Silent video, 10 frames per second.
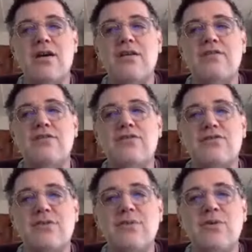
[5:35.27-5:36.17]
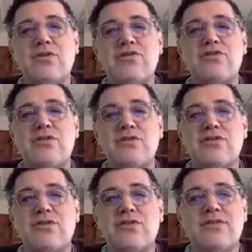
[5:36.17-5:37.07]
to stream your church
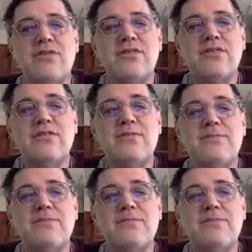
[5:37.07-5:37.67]
services,